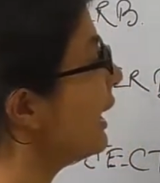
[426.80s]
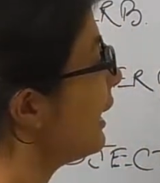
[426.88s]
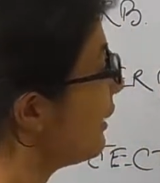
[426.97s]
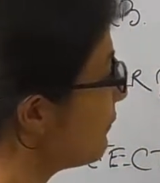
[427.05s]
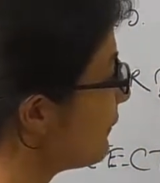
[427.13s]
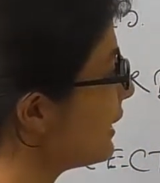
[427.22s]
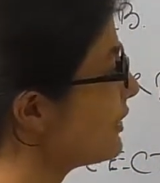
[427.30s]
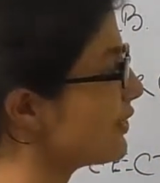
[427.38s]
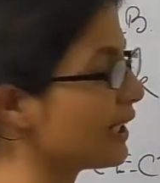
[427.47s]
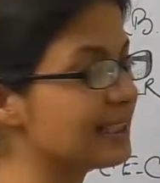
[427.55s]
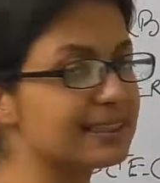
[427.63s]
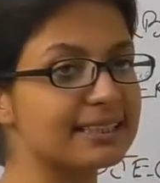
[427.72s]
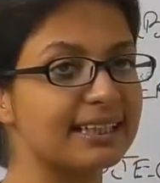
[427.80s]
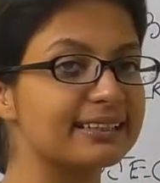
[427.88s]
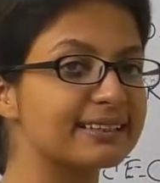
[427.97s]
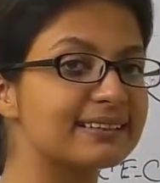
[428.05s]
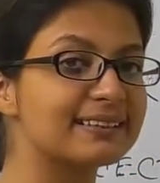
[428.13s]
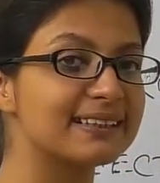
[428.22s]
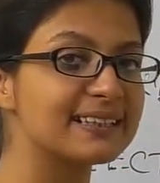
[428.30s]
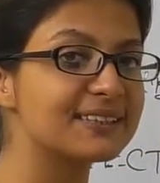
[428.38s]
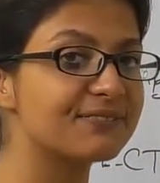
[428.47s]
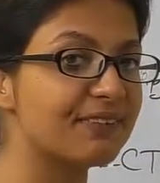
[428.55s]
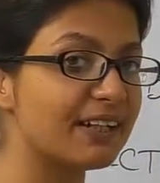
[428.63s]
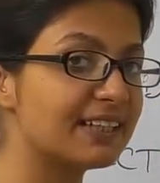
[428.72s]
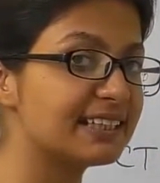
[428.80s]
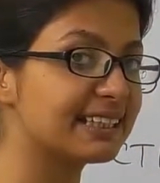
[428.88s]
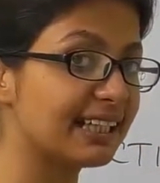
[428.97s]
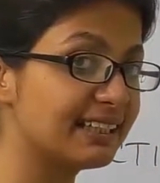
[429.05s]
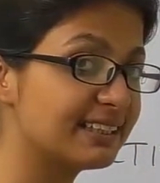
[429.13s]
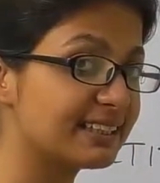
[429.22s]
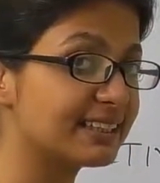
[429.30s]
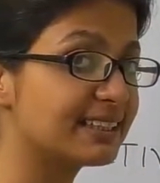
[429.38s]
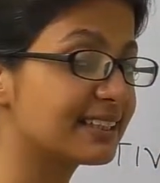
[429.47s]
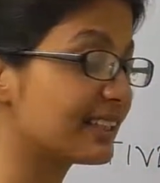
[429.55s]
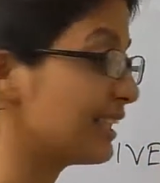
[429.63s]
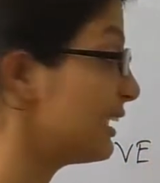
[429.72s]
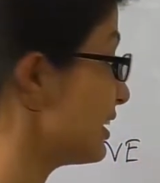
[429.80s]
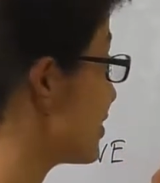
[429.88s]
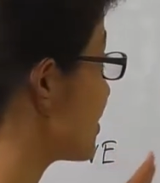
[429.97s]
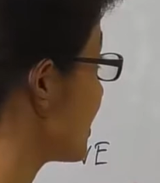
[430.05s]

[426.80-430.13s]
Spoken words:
If I translate this very sentence in English,